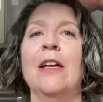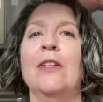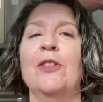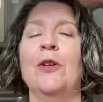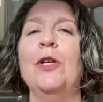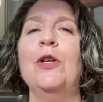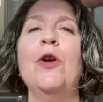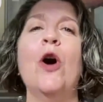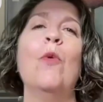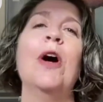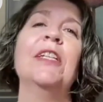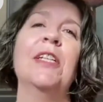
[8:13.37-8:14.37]
so you
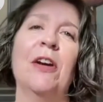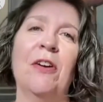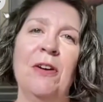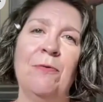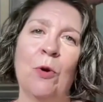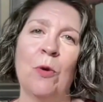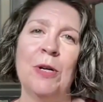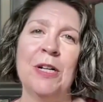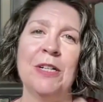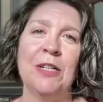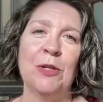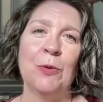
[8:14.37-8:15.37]
know what to carry forward
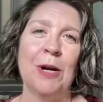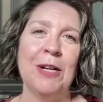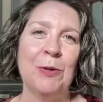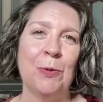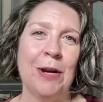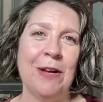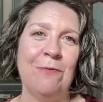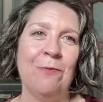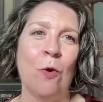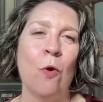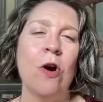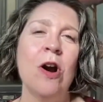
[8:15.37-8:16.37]
into
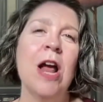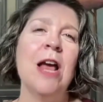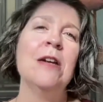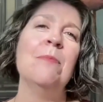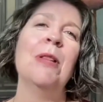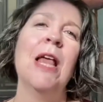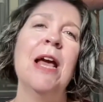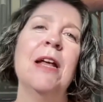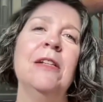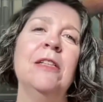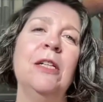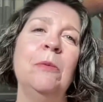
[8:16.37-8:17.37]
2024 and to plan
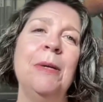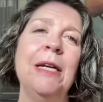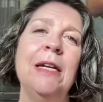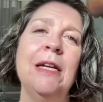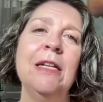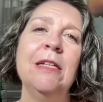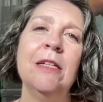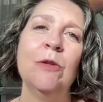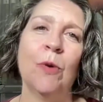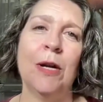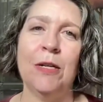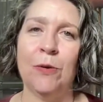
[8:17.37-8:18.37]
a little bit into
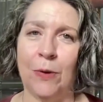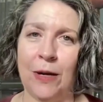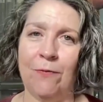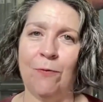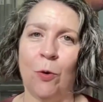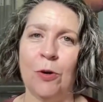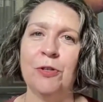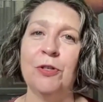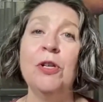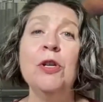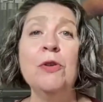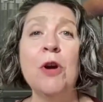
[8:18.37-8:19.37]
2024 so
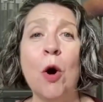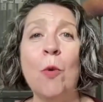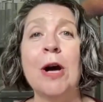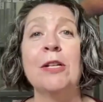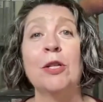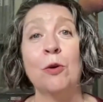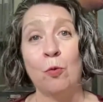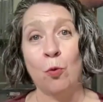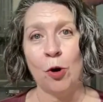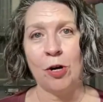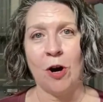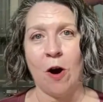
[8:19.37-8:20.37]
you know what to
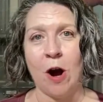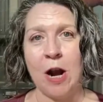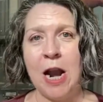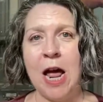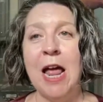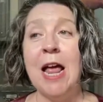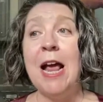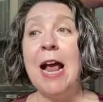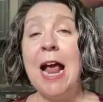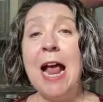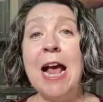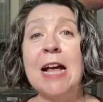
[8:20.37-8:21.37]
work on,
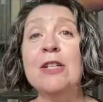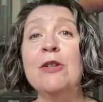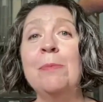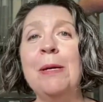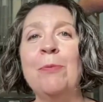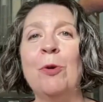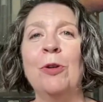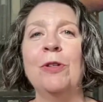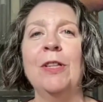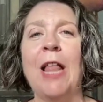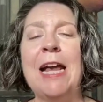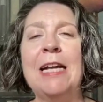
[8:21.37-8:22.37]
and you'll be more
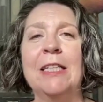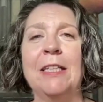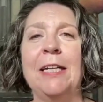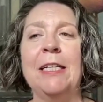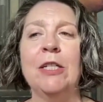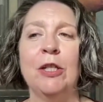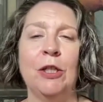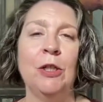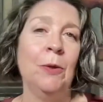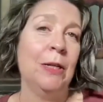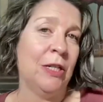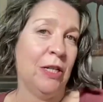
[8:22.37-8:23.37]
likely
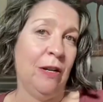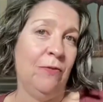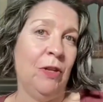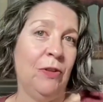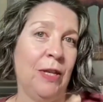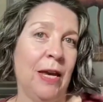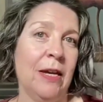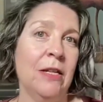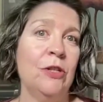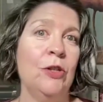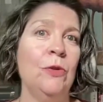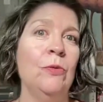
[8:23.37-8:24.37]
to achieve the
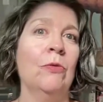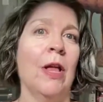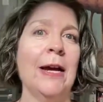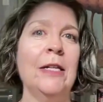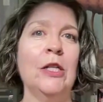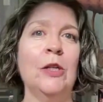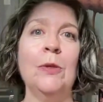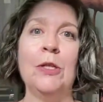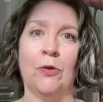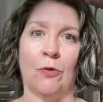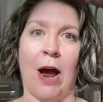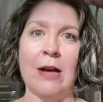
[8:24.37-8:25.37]
things you'd like to
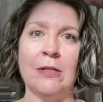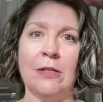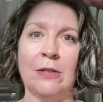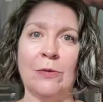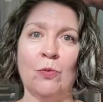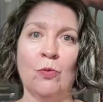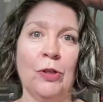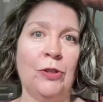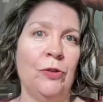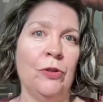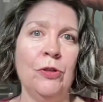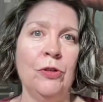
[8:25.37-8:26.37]
address with
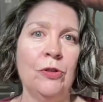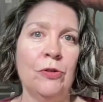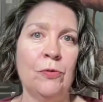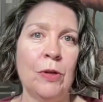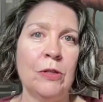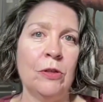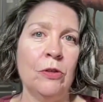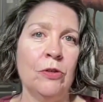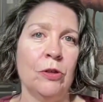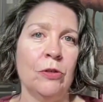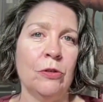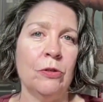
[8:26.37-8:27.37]
your New Year's
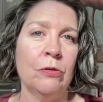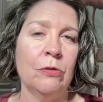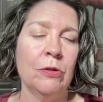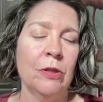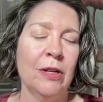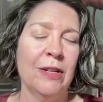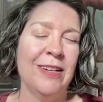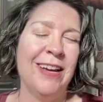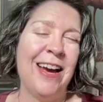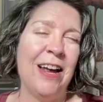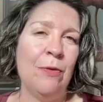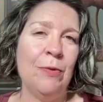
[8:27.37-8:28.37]
resolutions.
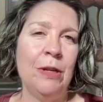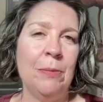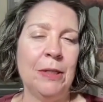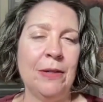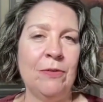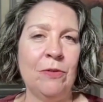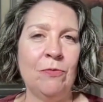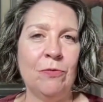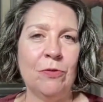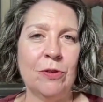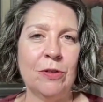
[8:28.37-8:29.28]
I don't really believe in